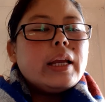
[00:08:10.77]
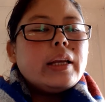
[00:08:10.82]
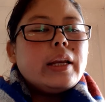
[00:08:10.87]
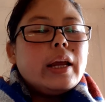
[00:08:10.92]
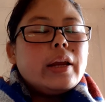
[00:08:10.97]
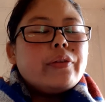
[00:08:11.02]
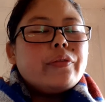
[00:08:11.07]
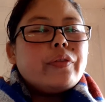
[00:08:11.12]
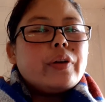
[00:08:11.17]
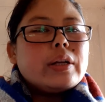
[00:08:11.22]

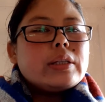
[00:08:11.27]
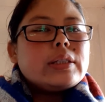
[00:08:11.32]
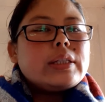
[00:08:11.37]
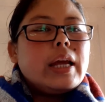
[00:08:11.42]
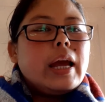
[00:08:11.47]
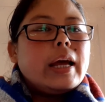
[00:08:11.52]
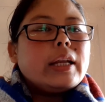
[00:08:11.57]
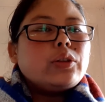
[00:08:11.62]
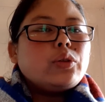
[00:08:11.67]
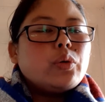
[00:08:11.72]
and France,
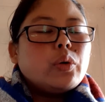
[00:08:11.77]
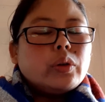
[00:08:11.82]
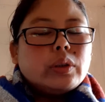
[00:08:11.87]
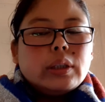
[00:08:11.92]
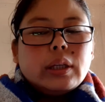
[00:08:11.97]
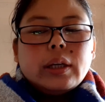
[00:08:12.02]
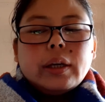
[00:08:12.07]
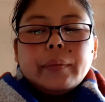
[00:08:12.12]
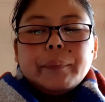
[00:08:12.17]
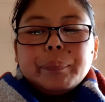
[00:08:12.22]
they had
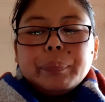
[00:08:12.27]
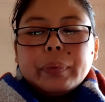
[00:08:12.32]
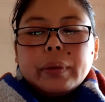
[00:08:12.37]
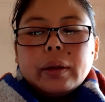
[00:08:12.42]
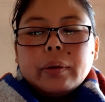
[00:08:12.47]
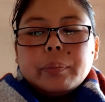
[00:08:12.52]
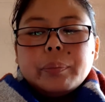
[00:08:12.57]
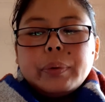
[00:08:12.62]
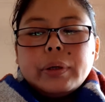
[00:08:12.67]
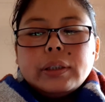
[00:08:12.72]
taught
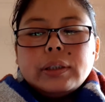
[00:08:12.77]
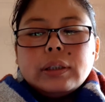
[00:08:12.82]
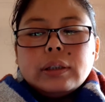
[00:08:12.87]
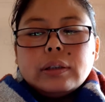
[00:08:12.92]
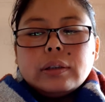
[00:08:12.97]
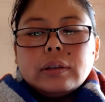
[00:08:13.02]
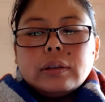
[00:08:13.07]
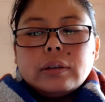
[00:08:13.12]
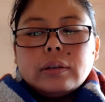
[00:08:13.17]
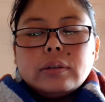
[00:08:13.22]

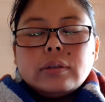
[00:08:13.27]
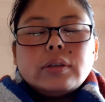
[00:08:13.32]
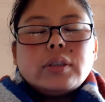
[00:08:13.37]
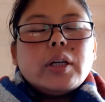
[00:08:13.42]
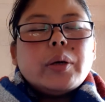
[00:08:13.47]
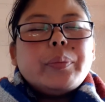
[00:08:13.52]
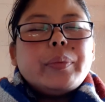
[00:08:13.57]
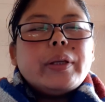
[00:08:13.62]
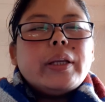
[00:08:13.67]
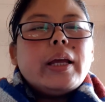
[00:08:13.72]

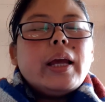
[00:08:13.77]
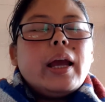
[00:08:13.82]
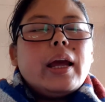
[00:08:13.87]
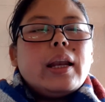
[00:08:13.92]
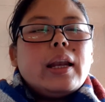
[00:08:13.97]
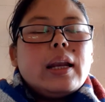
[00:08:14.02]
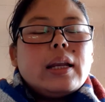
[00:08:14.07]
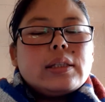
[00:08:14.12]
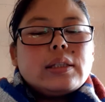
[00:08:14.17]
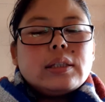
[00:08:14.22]
Germany a
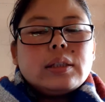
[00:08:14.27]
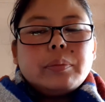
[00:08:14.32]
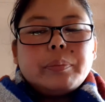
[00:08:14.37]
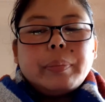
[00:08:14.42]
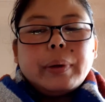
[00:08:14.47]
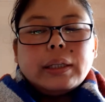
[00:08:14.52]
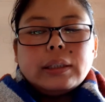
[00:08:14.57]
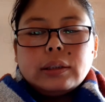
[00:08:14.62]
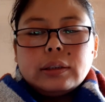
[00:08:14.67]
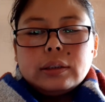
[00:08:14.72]
lesson,
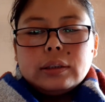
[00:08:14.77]
but